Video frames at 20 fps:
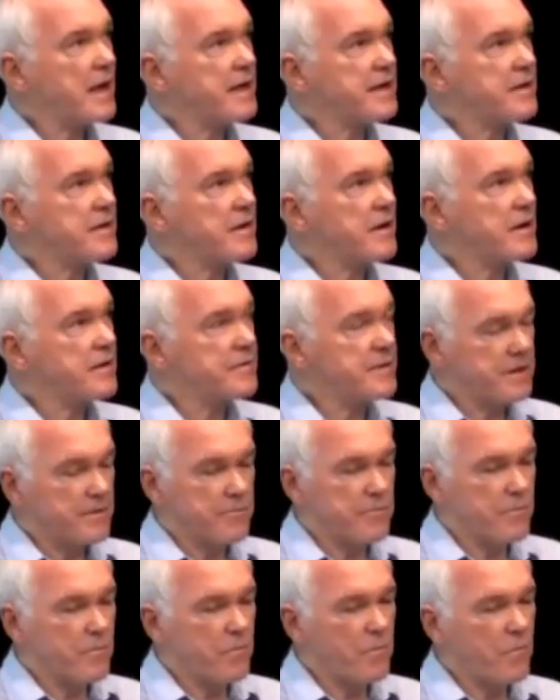like
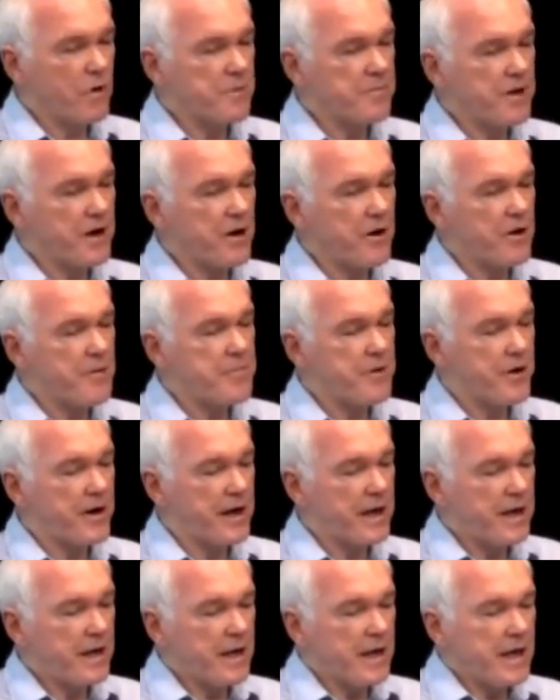the one by
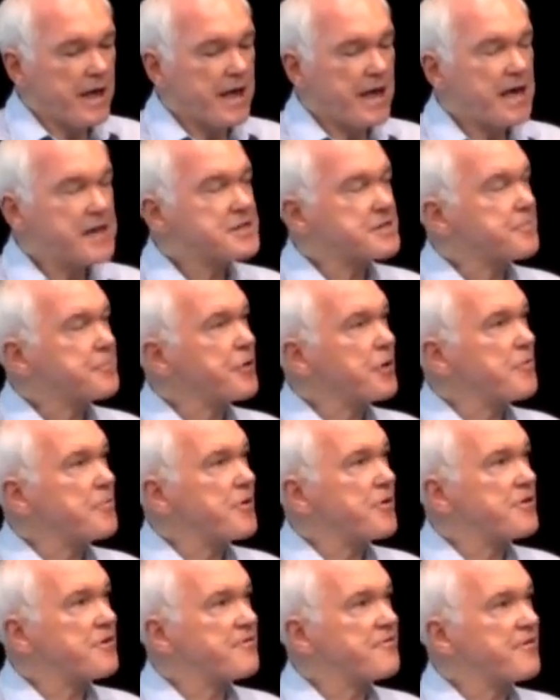Arberry, he has a promo
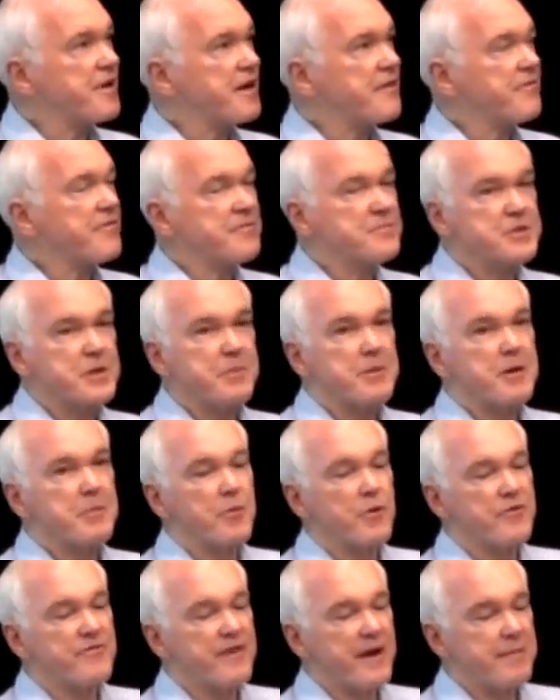on the front from somebody
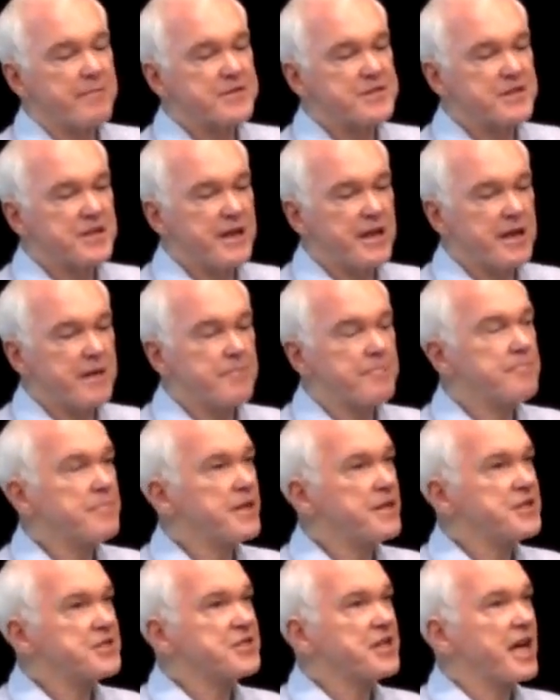more famous than him,
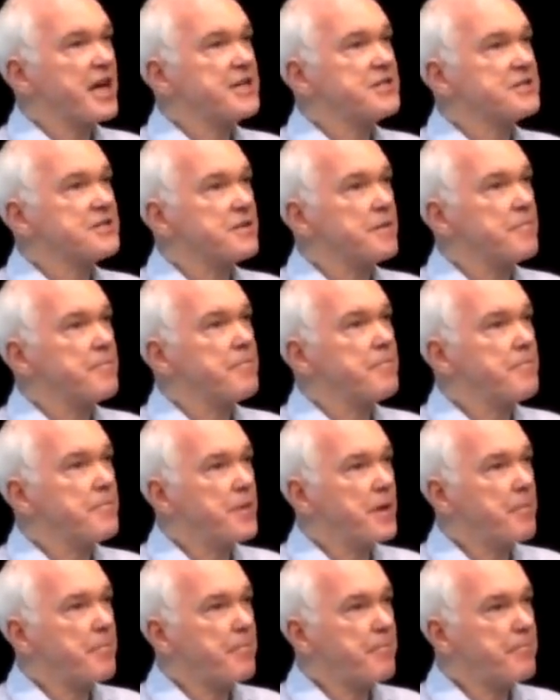in this case, the
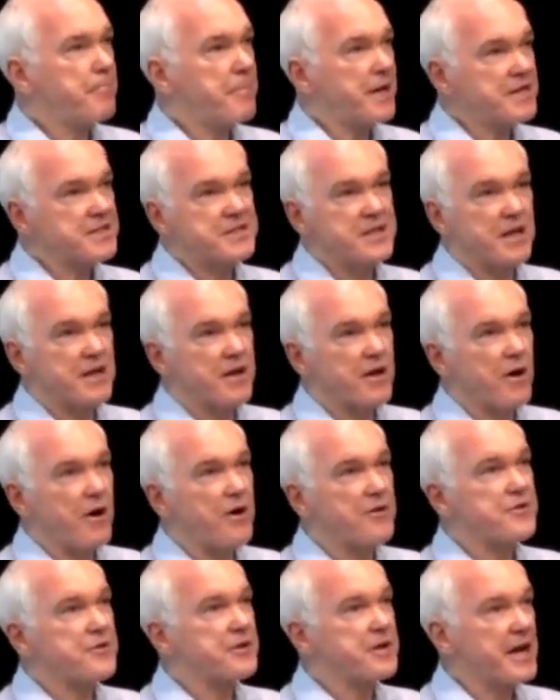best-selling
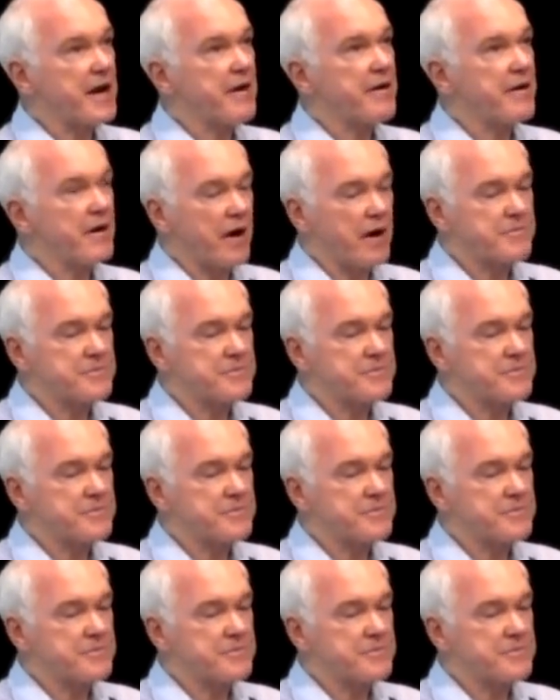author, Karen